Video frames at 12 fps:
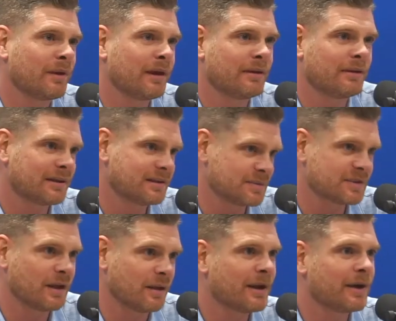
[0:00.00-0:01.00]
in like some
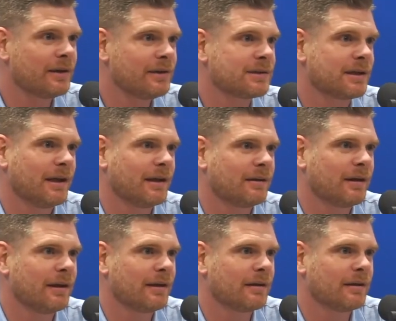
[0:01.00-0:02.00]
slum areas, and
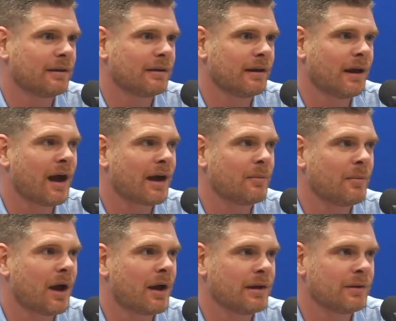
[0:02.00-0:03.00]
like the hot
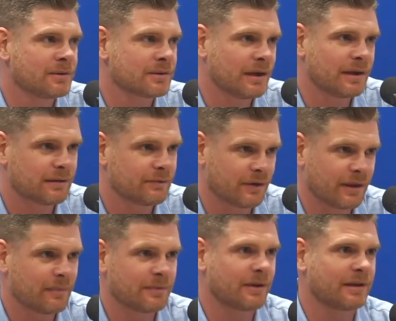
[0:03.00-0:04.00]
commodity was like for
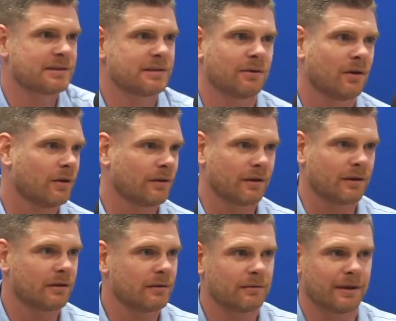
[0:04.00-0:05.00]
them to like steal all
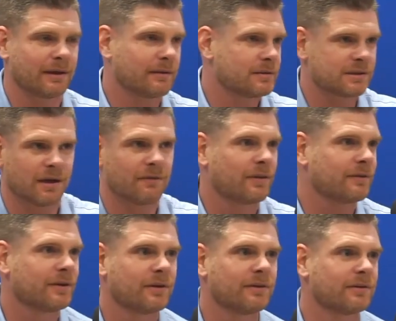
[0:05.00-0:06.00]
the like stuff on the
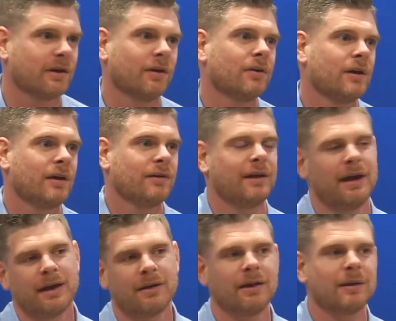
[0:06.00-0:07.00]
field. So they had
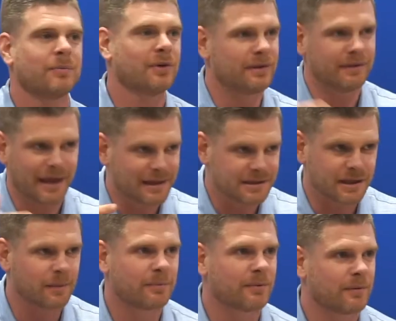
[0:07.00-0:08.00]
to like put nets
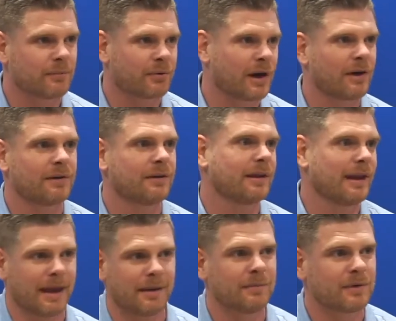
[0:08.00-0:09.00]
up prior to the
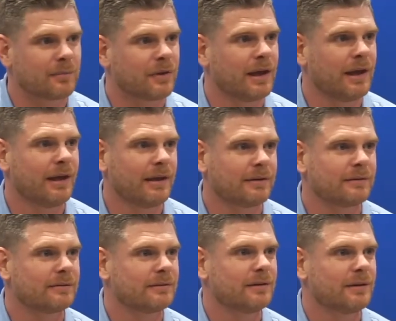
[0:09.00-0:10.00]
game to play and
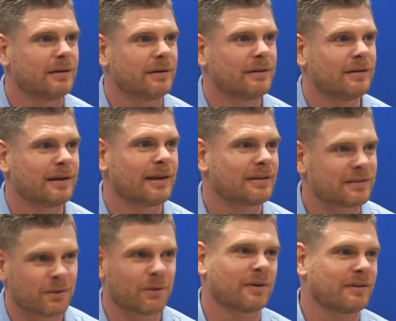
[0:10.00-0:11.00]
like
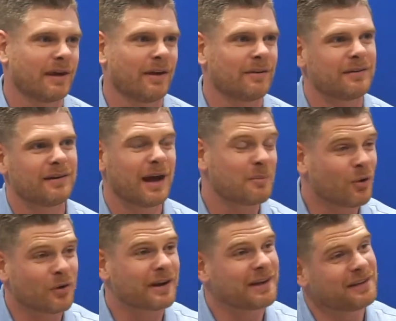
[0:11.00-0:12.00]
escort us out. I
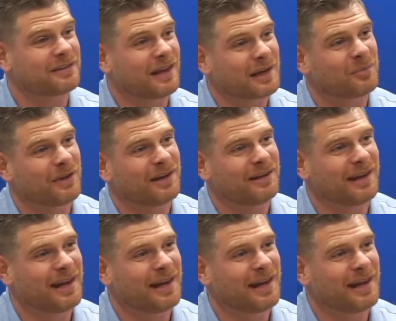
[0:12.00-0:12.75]
broke a kid's leg playing the game